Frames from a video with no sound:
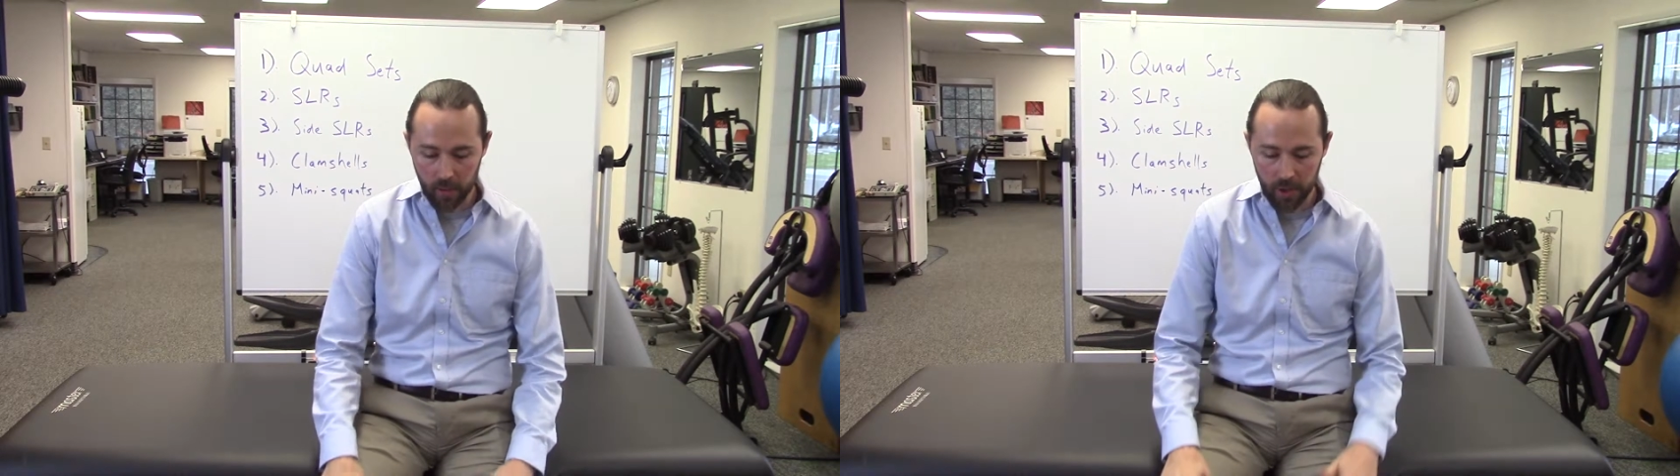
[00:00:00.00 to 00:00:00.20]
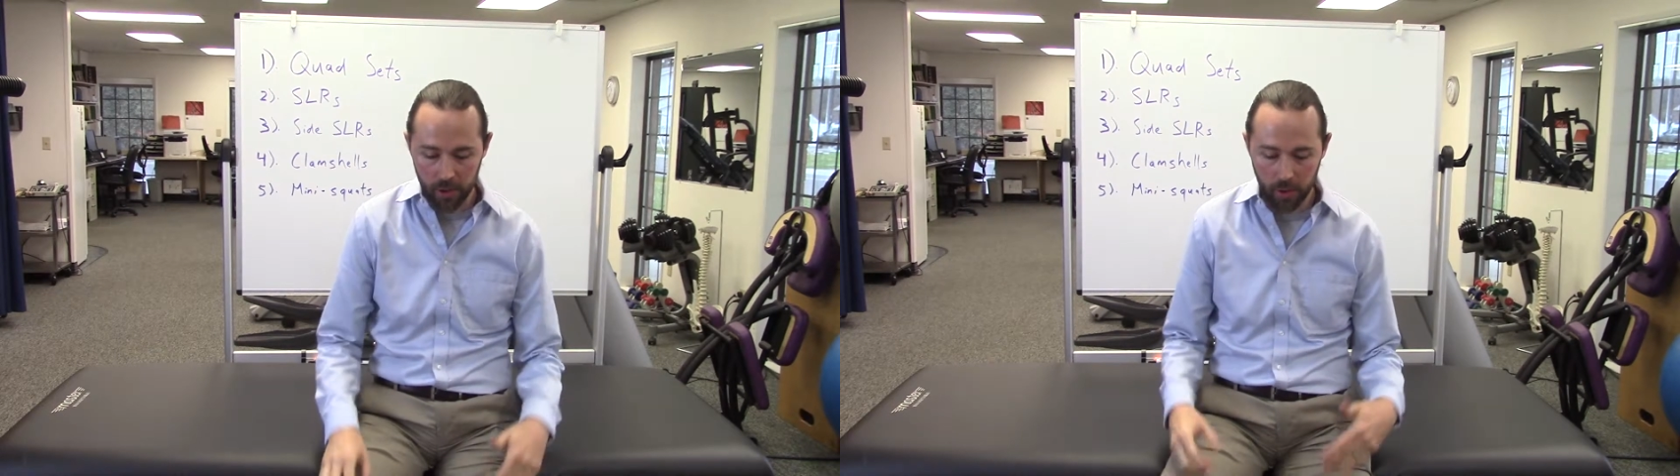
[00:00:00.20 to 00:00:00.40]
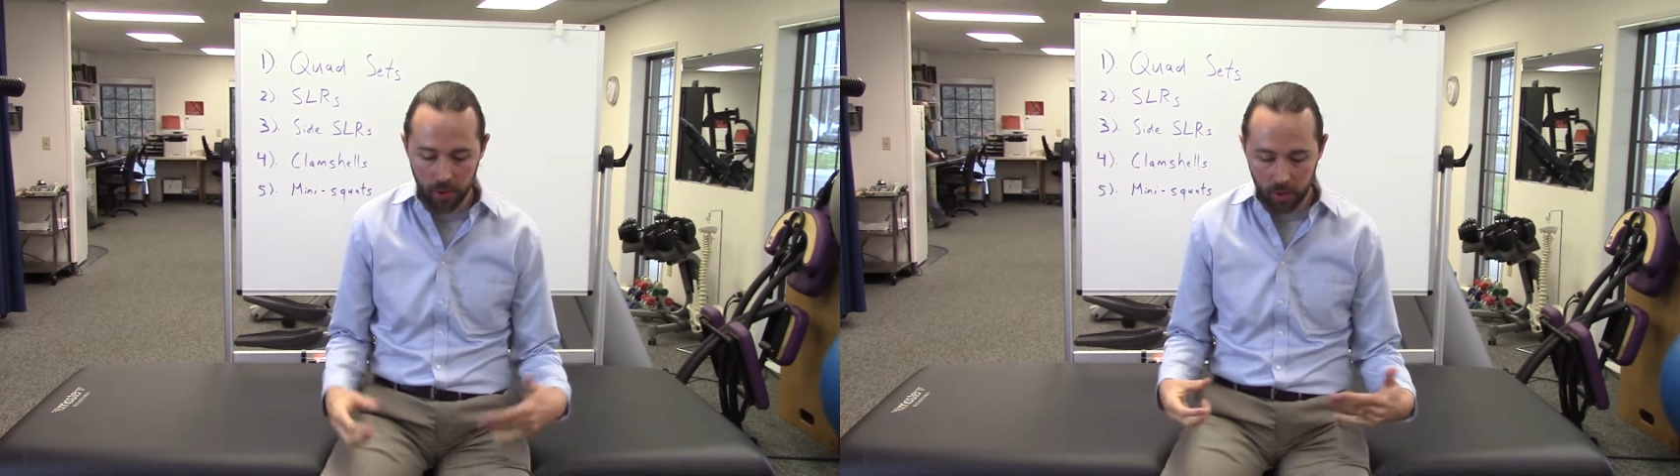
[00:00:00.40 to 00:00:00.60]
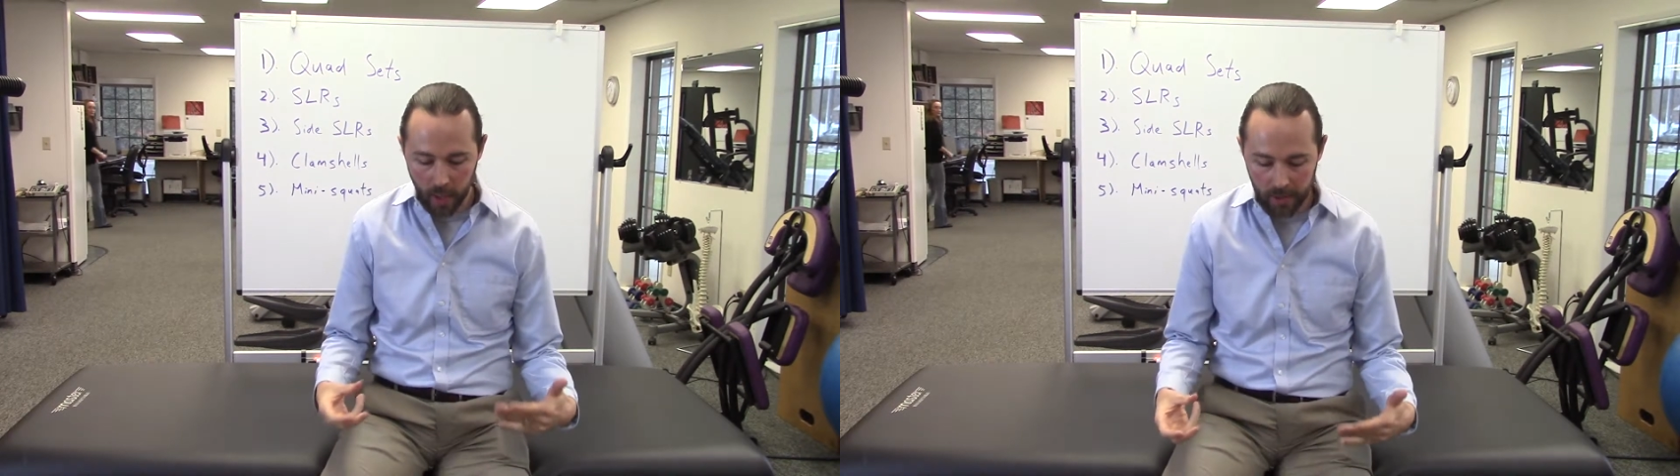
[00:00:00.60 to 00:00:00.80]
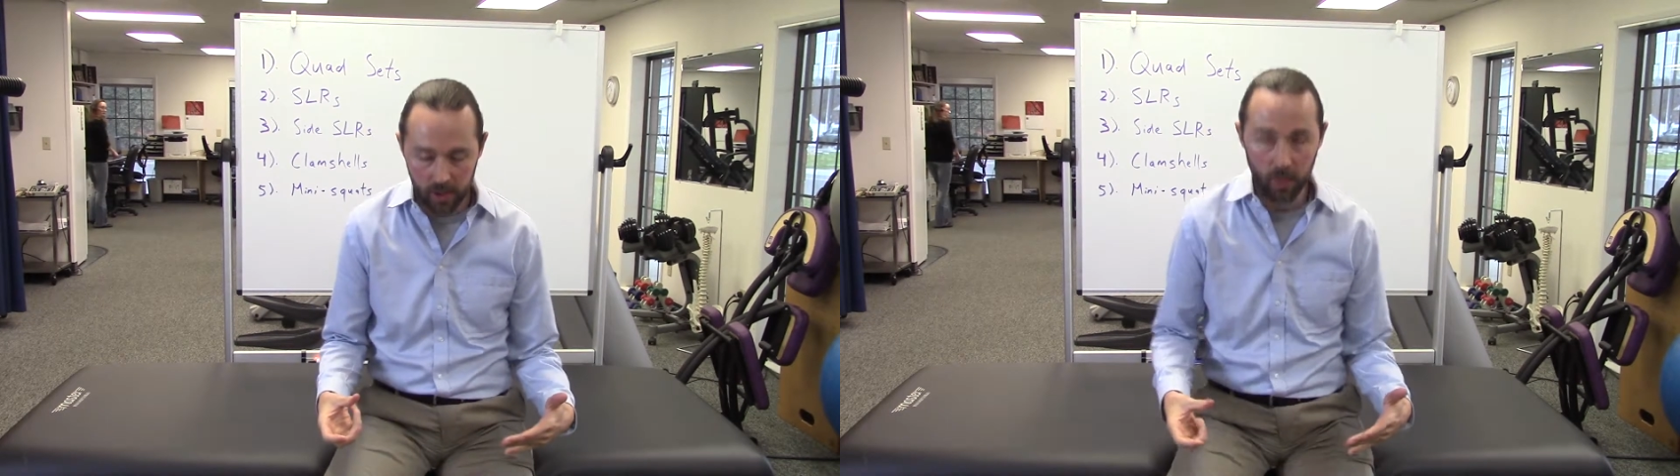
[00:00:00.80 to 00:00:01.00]
When you're doing
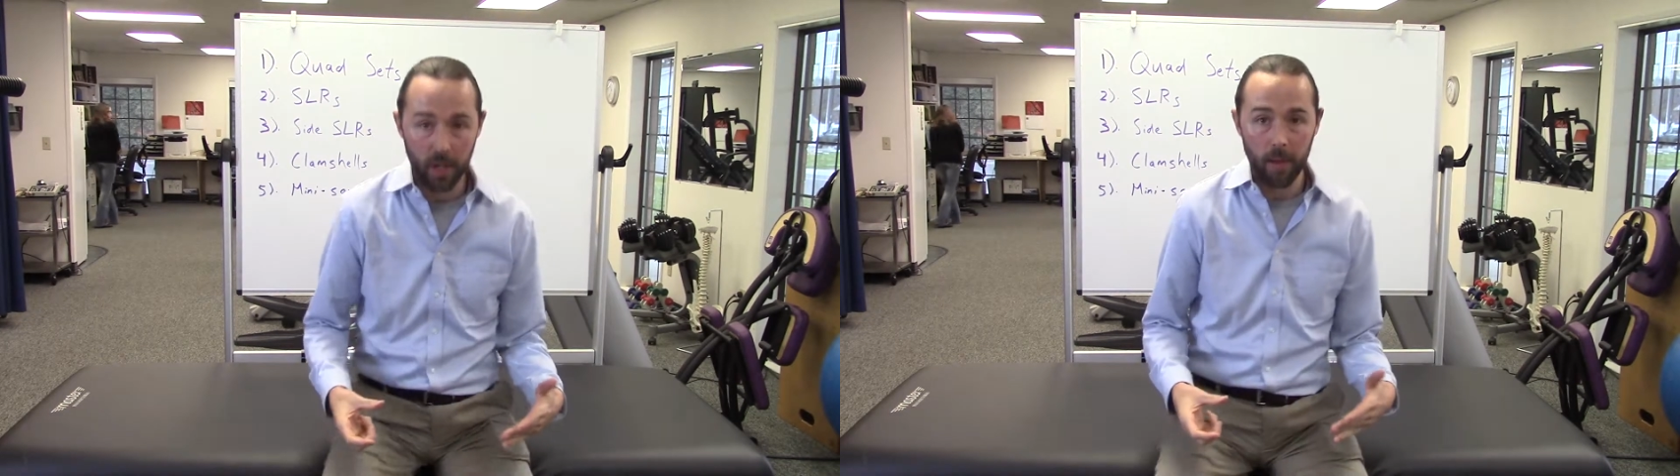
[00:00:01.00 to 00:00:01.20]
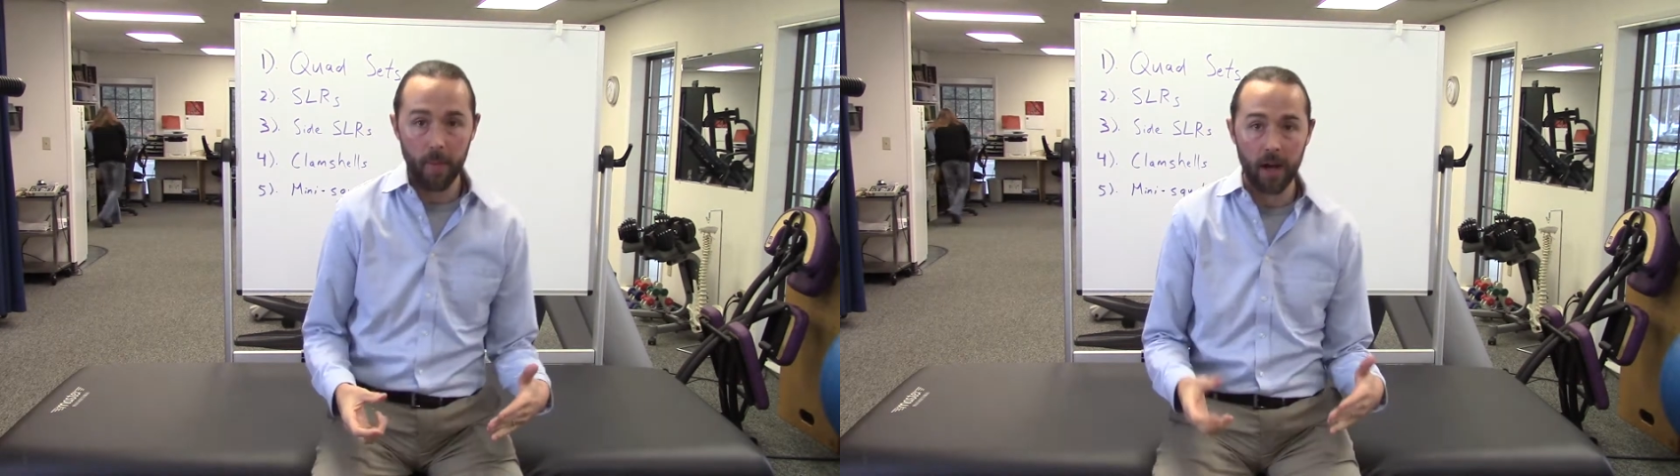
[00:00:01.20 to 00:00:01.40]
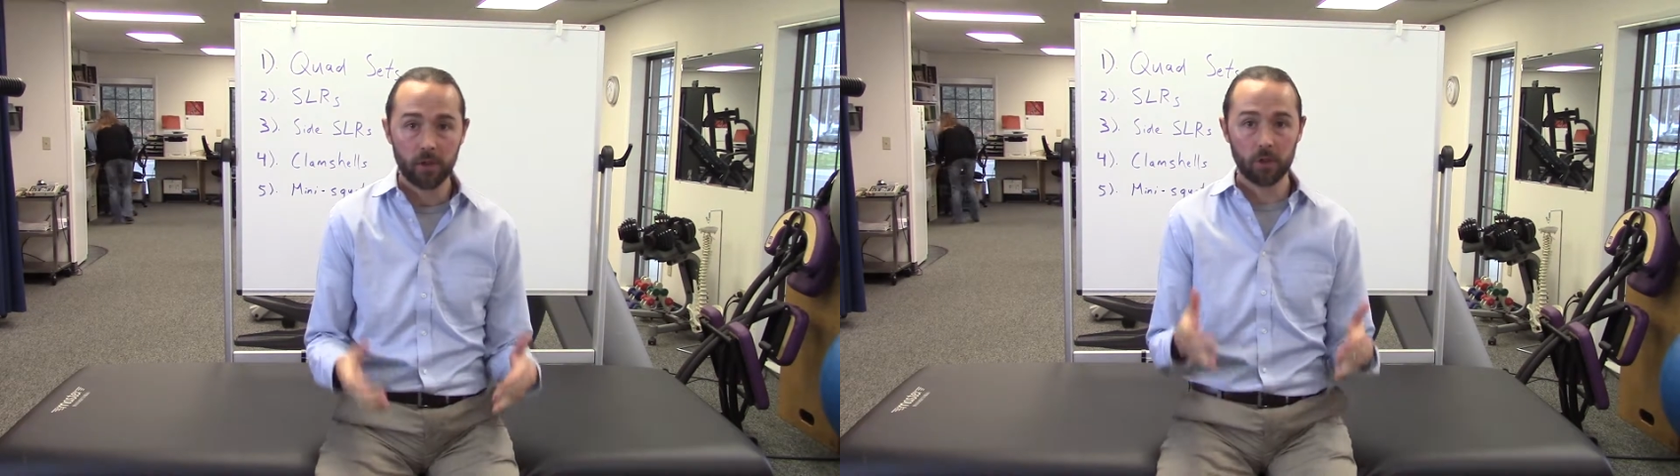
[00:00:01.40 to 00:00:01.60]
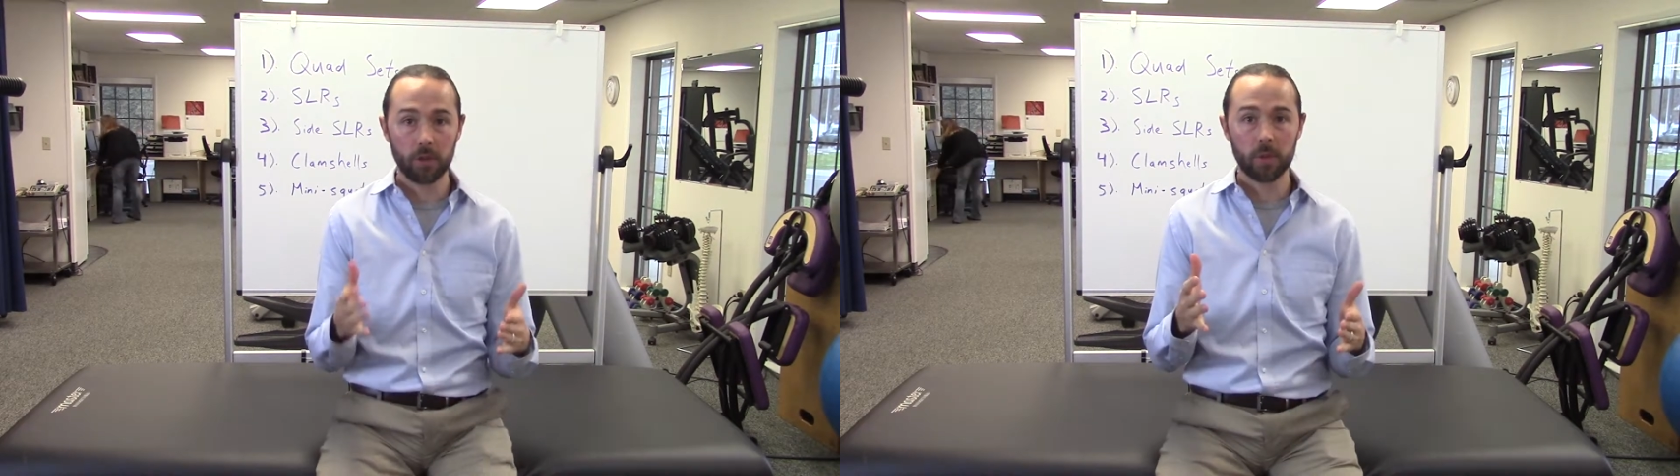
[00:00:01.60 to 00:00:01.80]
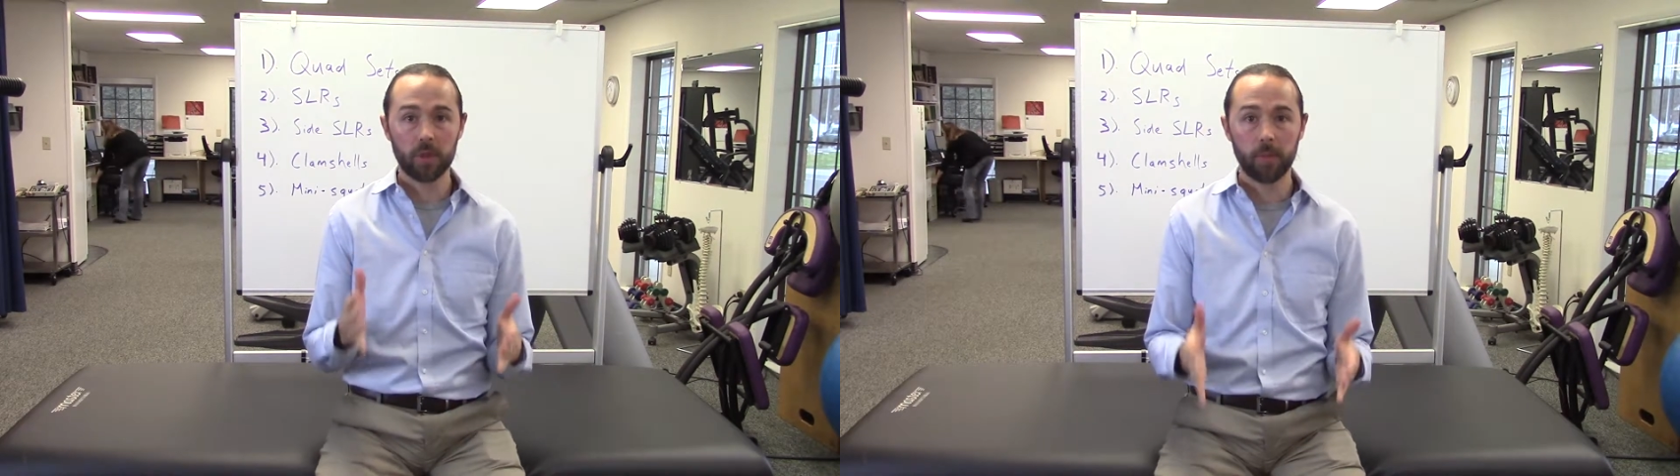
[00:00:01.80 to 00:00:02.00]
squats, you want to be about
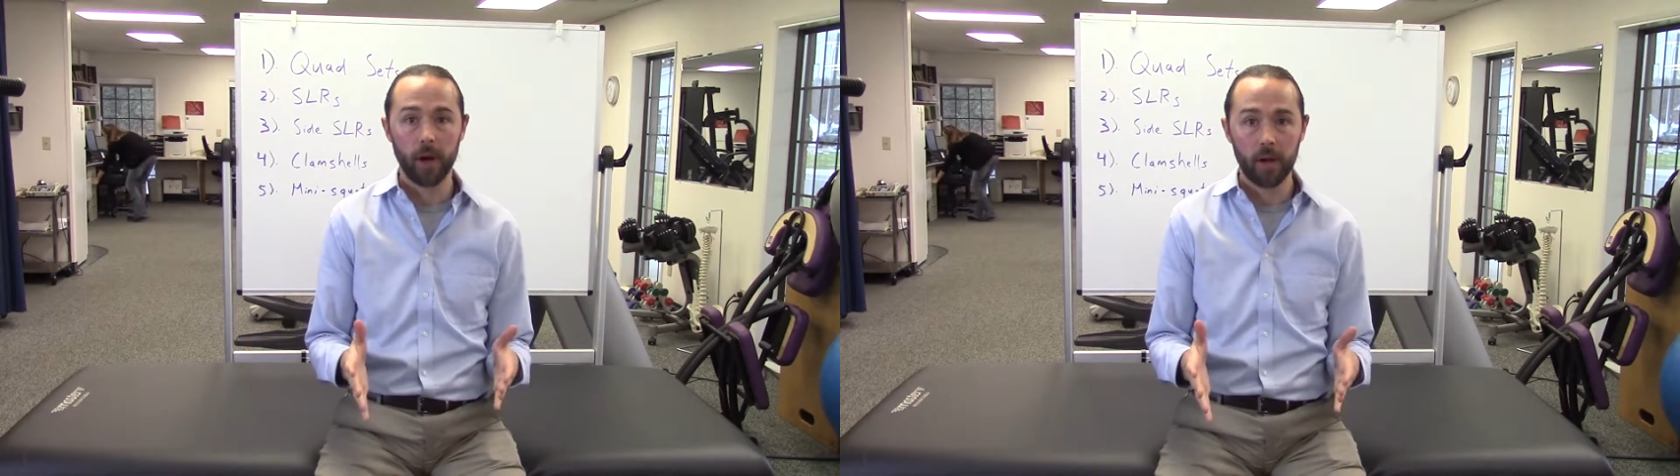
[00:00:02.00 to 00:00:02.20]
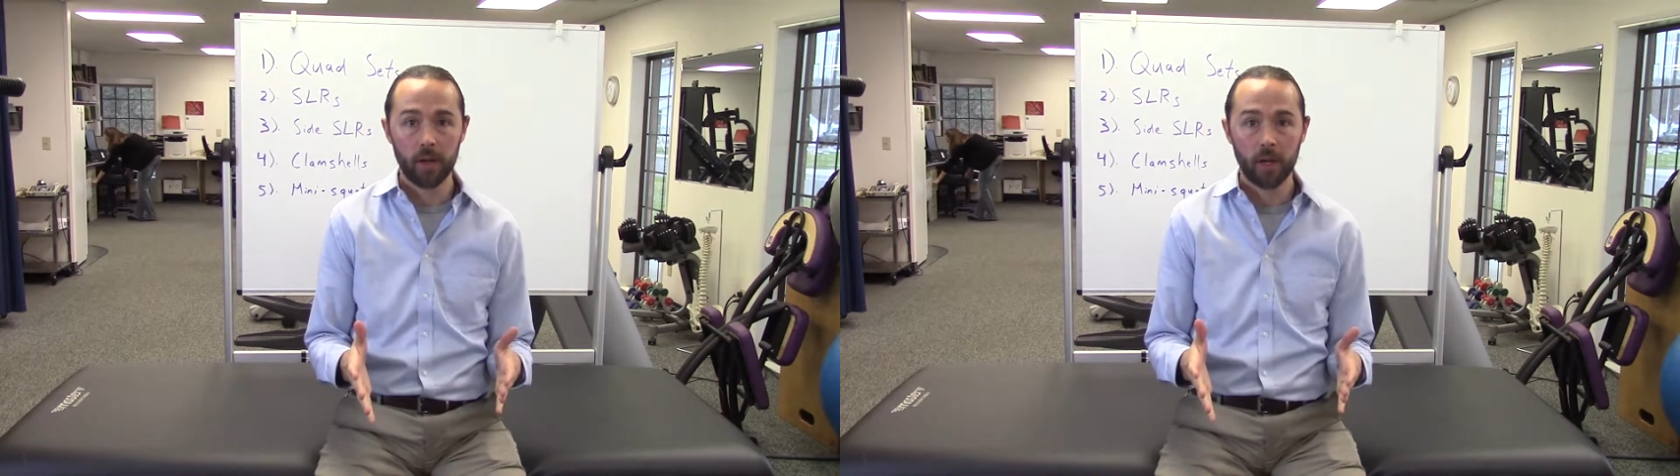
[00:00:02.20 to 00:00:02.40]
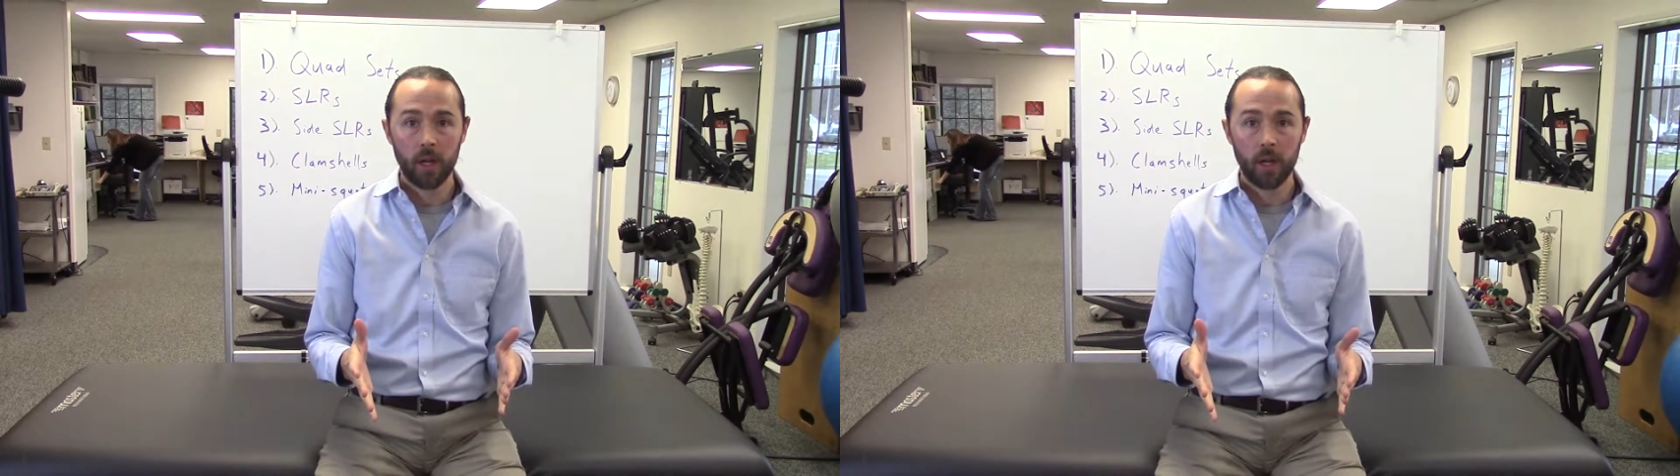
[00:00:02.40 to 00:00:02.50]
shoulder width apart,